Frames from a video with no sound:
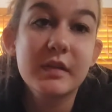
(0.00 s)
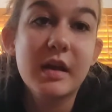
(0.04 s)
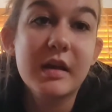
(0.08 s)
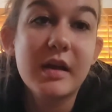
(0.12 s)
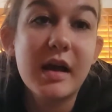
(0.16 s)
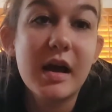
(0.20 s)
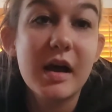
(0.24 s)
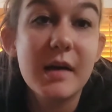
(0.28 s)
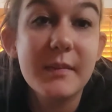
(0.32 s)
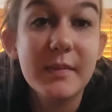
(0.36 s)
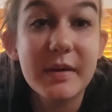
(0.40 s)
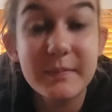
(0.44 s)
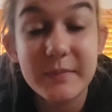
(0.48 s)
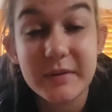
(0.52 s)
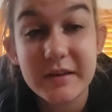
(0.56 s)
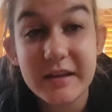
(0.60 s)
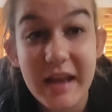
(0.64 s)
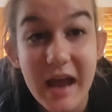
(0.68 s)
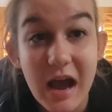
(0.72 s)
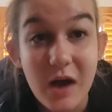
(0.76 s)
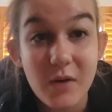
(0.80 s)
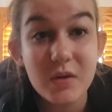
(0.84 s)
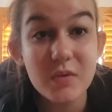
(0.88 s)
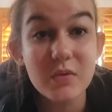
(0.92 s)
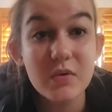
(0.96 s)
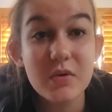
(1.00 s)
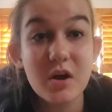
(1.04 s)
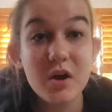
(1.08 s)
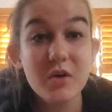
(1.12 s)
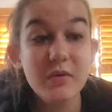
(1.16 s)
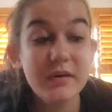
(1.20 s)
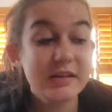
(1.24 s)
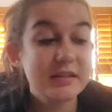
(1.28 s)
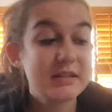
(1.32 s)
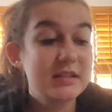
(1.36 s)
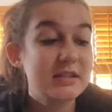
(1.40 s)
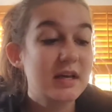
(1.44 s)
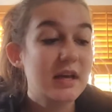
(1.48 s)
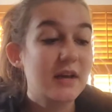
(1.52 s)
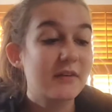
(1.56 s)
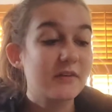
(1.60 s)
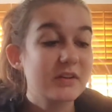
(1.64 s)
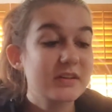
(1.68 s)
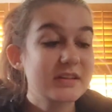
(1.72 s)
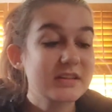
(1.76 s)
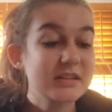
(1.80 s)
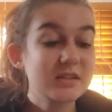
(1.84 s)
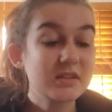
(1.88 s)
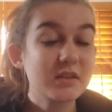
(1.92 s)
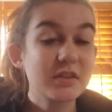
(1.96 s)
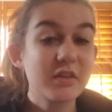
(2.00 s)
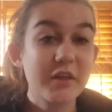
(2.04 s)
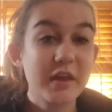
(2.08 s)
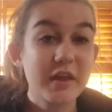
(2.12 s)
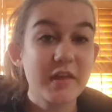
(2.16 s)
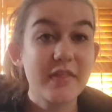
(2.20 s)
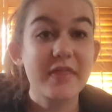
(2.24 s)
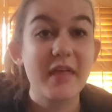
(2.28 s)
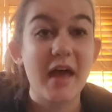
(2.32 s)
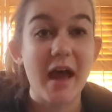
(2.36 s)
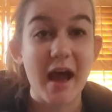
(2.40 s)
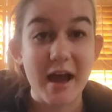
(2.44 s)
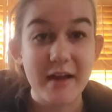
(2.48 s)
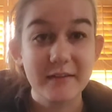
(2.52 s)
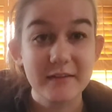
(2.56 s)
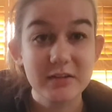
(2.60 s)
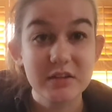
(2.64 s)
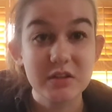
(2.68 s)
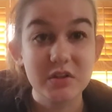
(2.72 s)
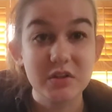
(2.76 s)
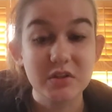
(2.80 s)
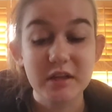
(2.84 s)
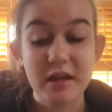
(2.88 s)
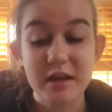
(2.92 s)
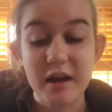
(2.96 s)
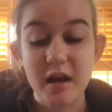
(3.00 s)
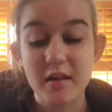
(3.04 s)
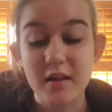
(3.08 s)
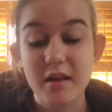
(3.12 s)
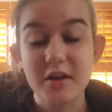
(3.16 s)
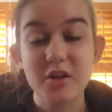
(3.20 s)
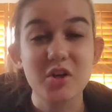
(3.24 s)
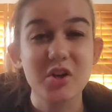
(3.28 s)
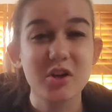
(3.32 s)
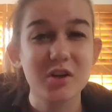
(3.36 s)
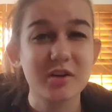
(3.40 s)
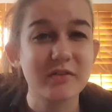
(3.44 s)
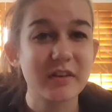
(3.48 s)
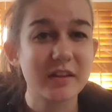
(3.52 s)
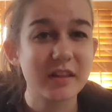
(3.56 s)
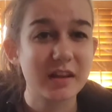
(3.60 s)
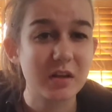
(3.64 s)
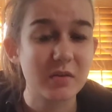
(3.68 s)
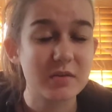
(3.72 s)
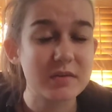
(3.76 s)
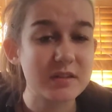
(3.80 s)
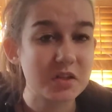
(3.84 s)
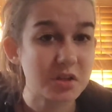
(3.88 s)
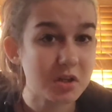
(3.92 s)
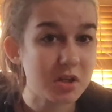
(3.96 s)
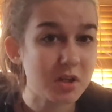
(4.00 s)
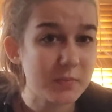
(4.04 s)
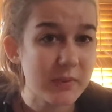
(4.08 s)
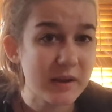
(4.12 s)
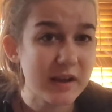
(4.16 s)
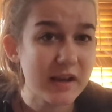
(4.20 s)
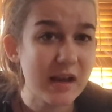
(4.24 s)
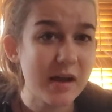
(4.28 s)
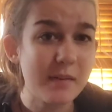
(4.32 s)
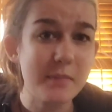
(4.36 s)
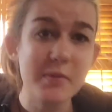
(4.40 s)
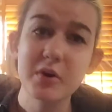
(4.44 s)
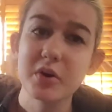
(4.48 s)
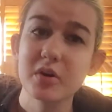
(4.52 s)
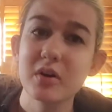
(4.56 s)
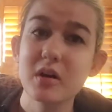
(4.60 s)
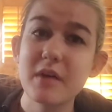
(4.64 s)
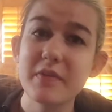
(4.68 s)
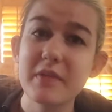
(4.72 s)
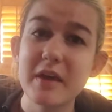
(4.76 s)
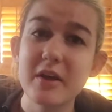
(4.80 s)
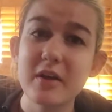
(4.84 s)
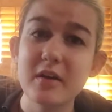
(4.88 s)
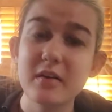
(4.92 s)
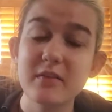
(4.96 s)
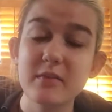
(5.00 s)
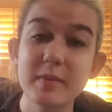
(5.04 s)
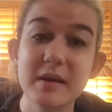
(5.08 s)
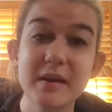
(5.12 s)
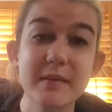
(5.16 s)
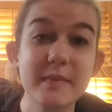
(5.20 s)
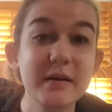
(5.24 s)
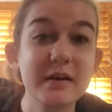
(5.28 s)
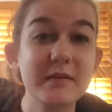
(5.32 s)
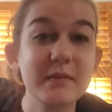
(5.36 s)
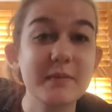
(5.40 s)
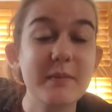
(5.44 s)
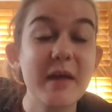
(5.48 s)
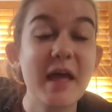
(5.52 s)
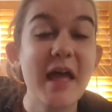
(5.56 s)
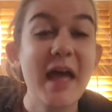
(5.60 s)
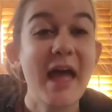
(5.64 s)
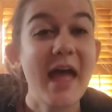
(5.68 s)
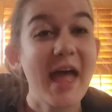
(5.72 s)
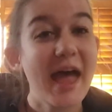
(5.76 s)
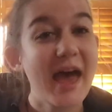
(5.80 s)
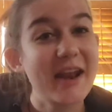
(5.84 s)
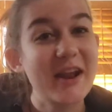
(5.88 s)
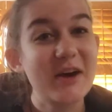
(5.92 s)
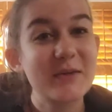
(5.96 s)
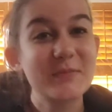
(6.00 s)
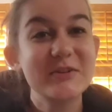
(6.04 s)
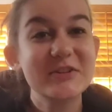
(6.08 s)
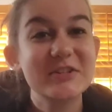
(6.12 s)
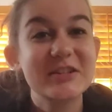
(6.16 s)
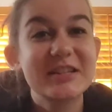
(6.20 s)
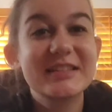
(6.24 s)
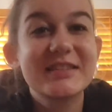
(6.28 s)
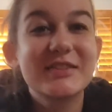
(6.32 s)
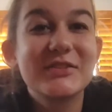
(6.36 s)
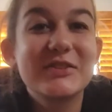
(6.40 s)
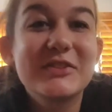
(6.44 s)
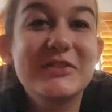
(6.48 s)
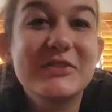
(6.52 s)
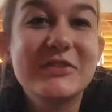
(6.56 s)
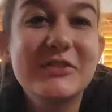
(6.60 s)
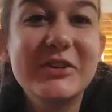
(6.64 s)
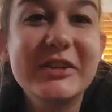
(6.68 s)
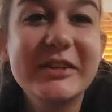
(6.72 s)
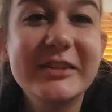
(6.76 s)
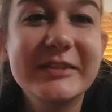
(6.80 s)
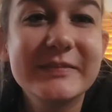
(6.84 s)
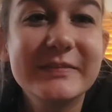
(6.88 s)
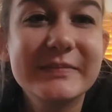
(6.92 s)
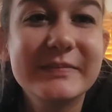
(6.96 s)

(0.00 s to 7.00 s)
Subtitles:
But now we will go into every single thing that I've sold, and I'll let you know if I think it was a good pickup or not that great of a pickup, and how much I sold it for.